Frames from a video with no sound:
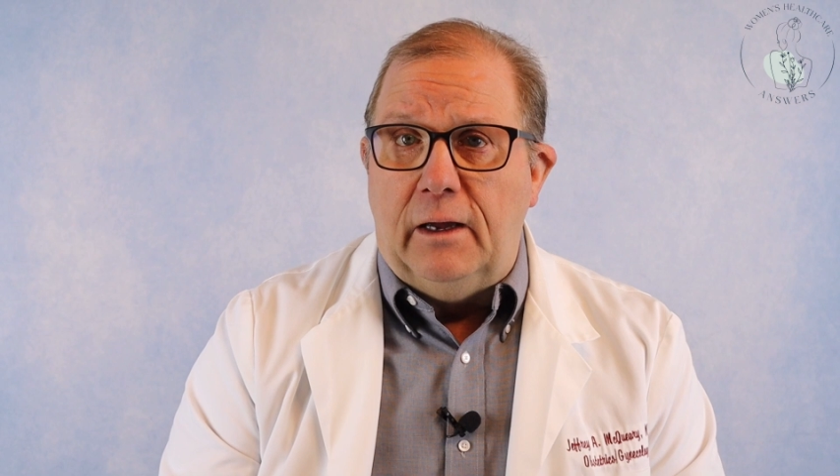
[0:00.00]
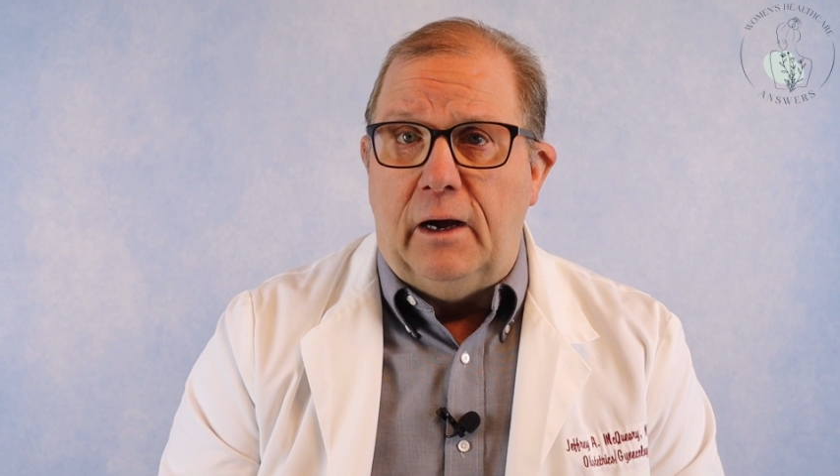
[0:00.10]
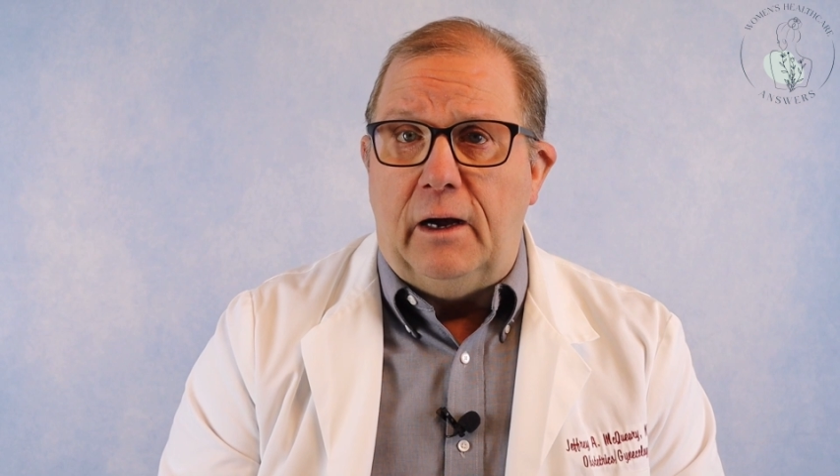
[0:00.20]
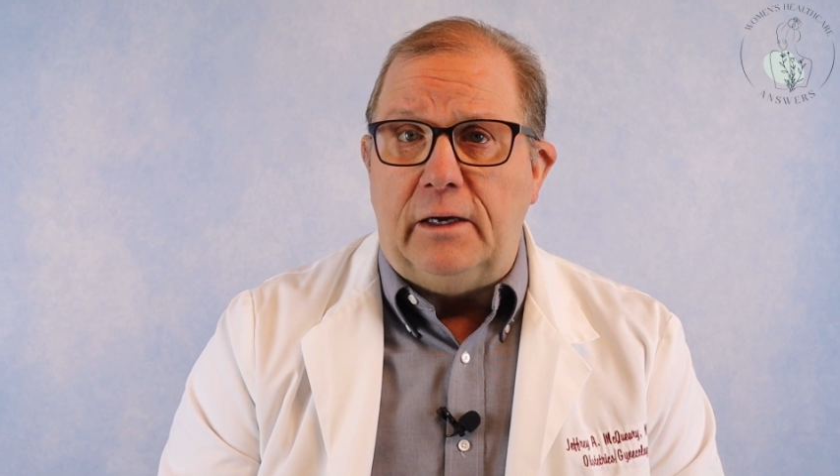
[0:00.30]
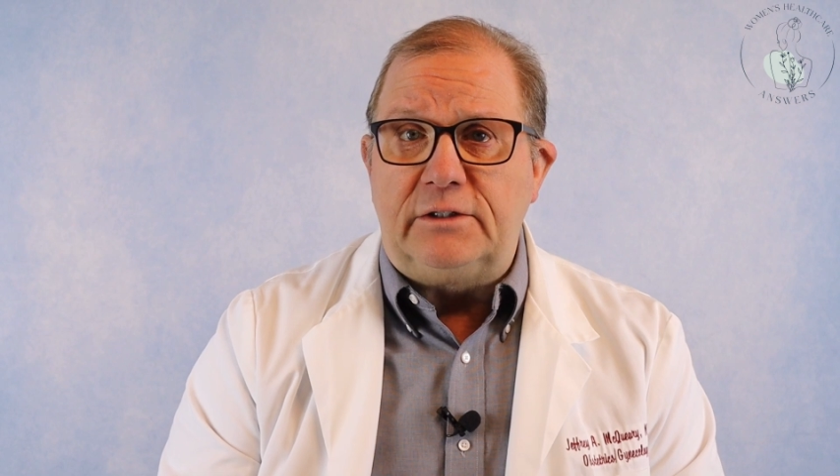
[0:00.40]

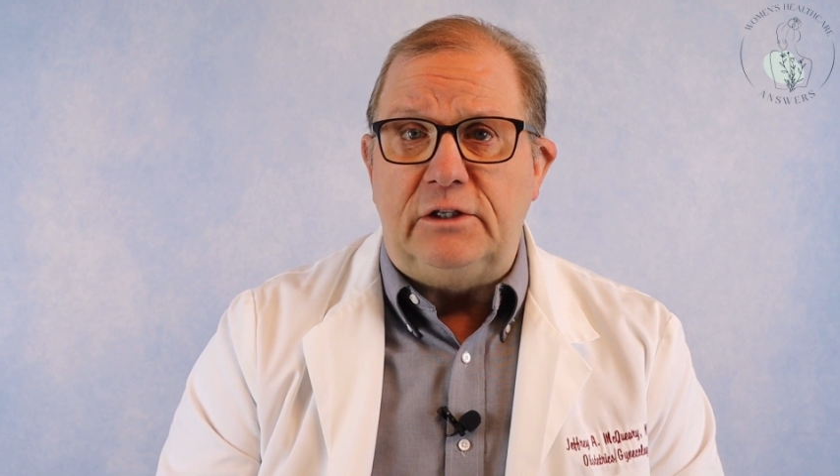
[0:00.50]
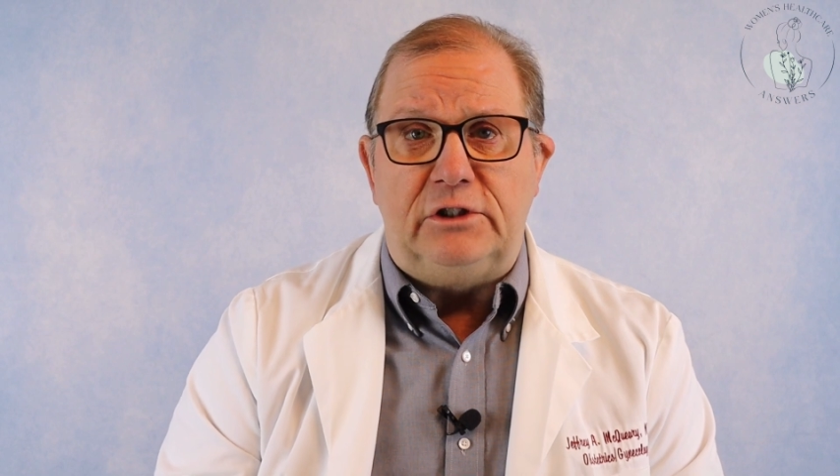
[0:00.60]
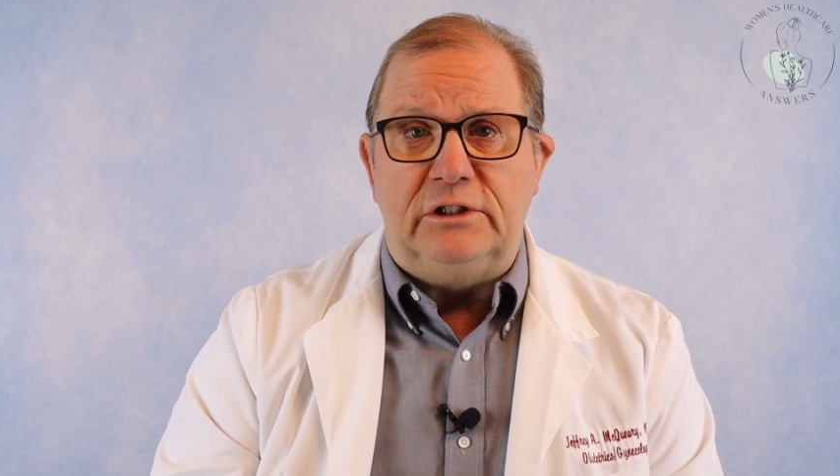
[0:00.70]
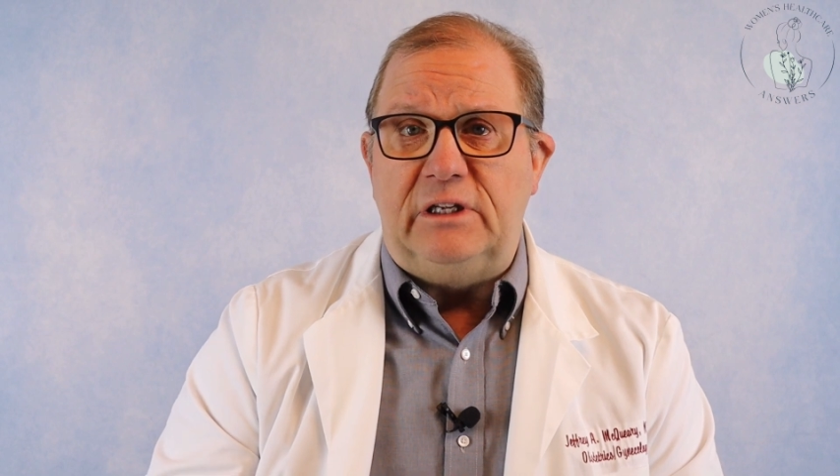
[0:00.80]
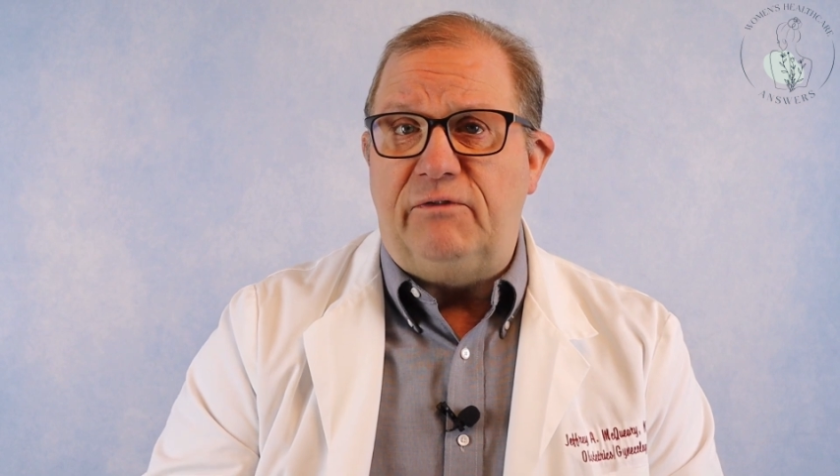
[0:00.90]
uh,
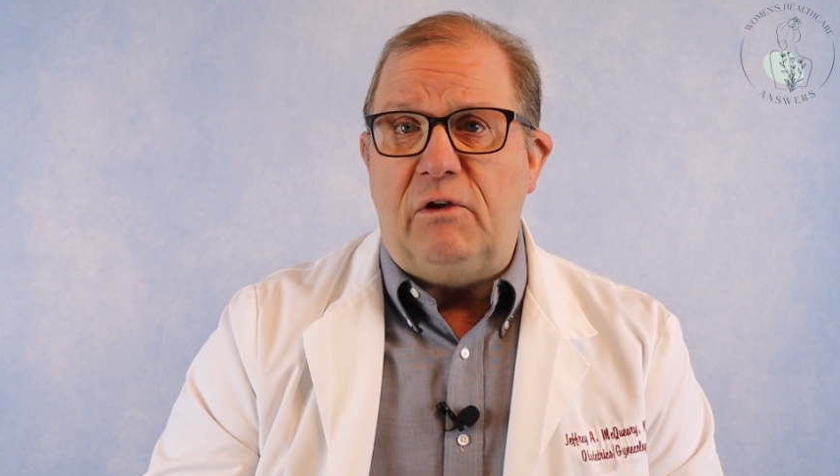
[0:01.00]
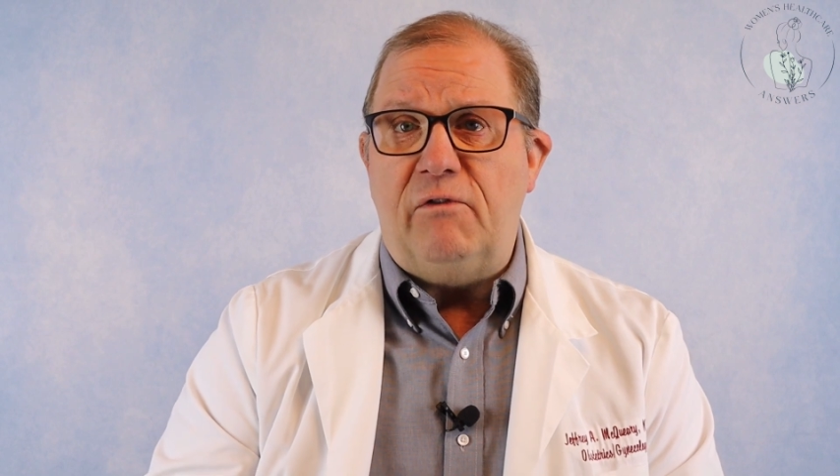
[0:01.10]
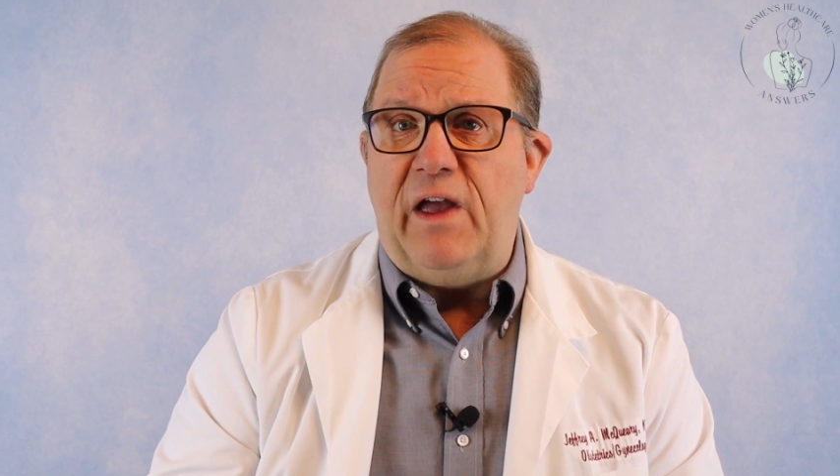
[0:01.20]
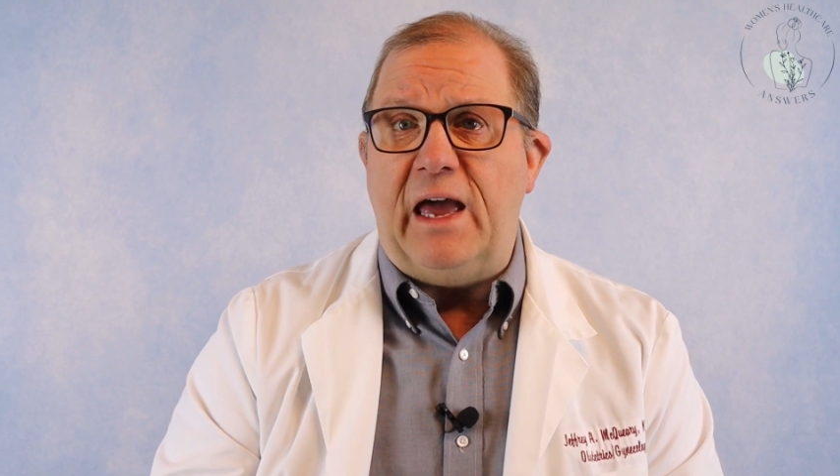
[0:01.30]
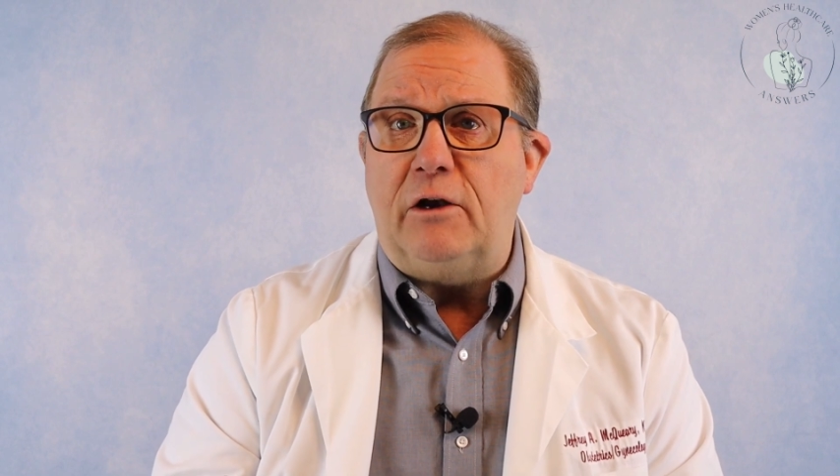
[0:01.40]
such as if
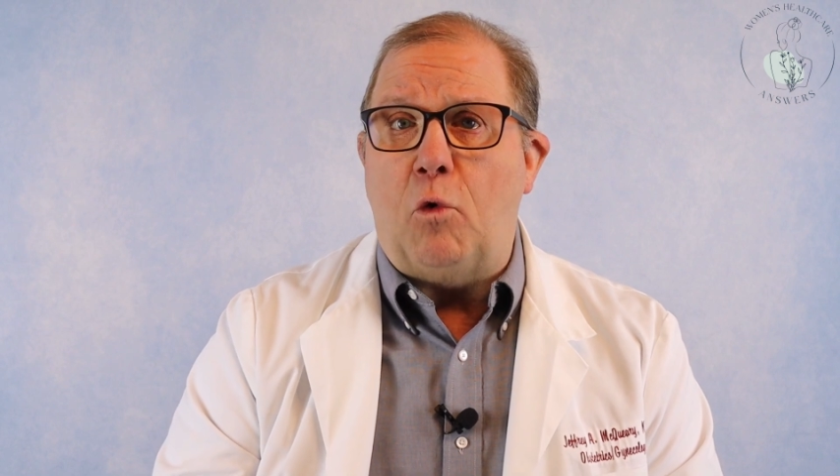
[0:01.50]
you've had